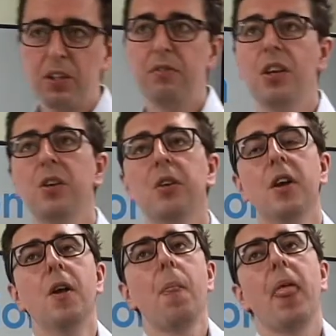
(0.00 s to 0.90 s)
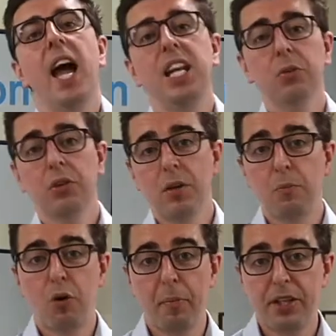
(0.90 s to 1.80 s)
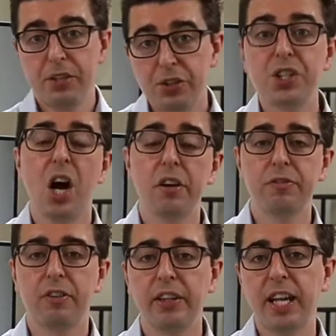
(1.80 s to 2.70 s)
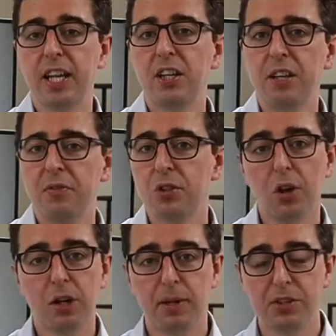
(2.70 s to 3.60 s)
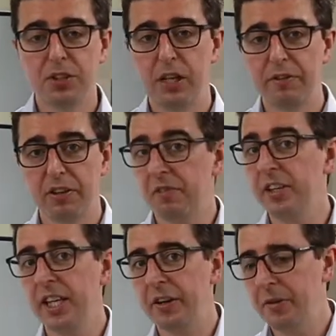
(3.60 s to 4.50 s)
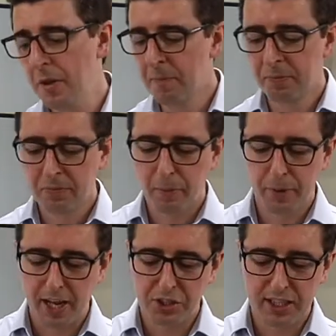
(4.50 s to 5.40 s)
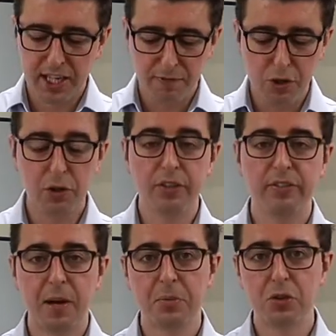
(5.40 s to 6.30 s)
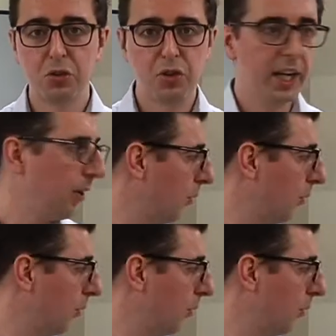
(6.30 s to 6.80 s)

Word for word: of view. Anyone can promise stuff, and they can even talk about stuff on a video. But actually, if you can demonstrate